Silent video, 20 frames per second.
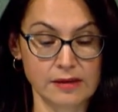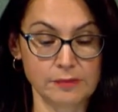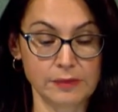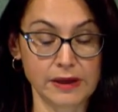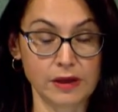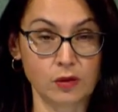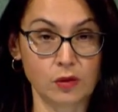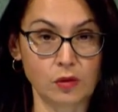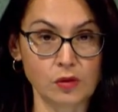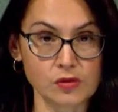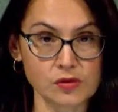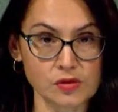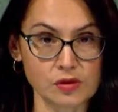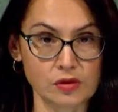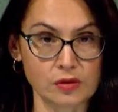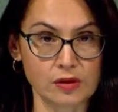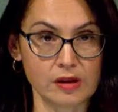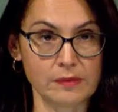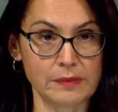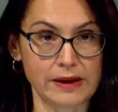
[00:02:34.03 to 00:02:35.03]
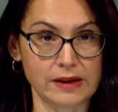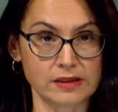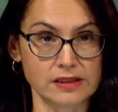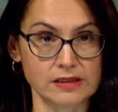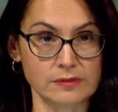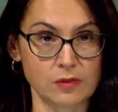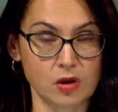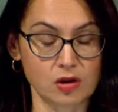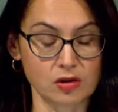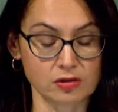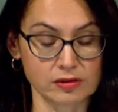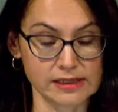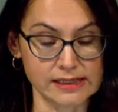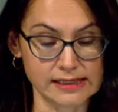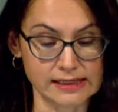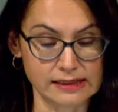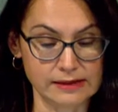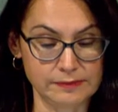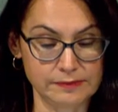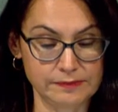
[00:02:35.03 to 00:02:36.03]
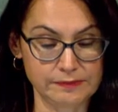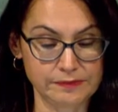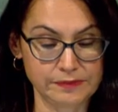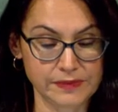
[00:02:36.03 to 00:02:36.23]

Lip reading: but also about democracy.